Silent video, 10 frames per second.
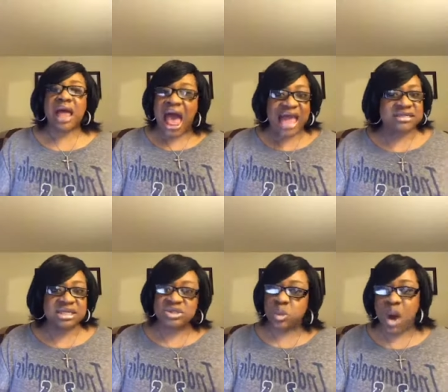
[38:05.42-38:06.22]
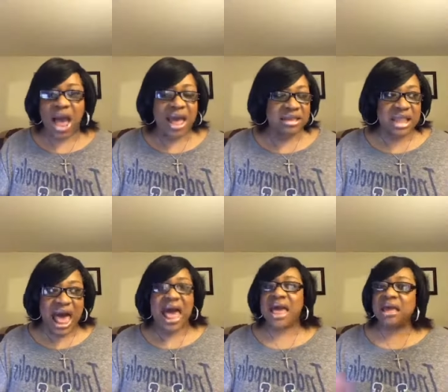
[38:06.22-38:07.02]
Isaac's
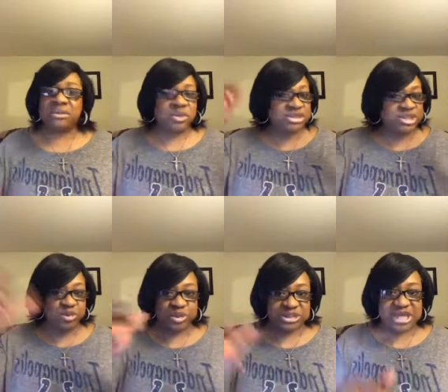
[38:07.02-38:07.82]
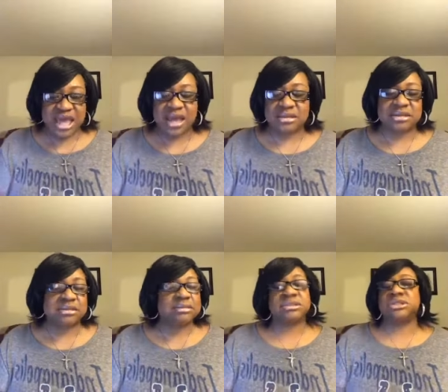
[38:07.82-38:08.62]
lie was to protect
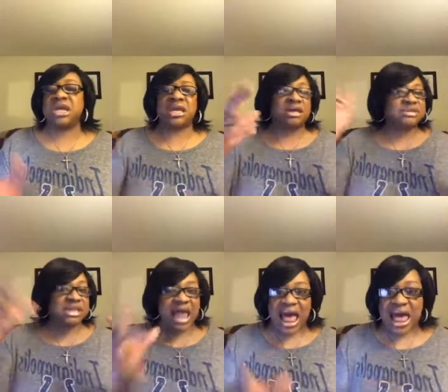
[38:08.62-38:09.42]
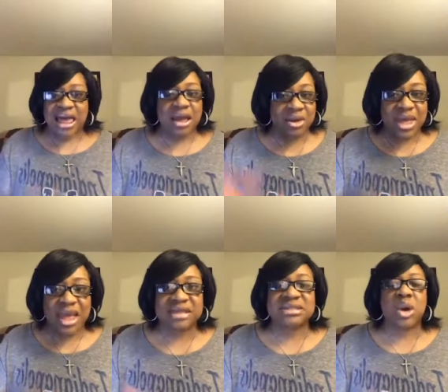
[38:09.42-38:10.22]
Jacob's lie.
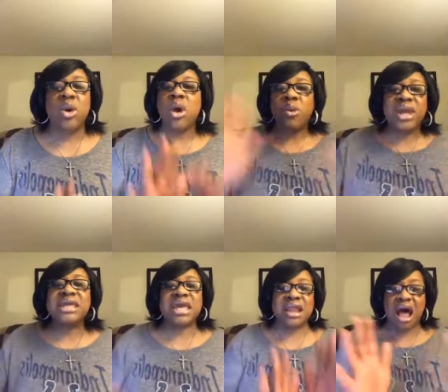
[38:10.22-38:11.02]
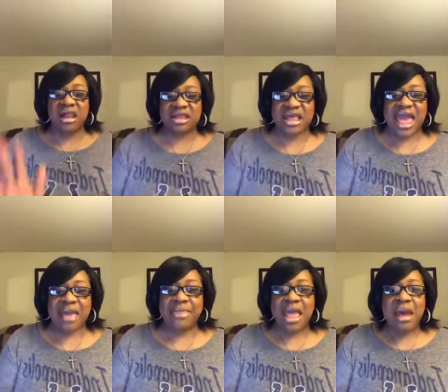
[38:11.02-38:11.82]
Okay, so we get all of that.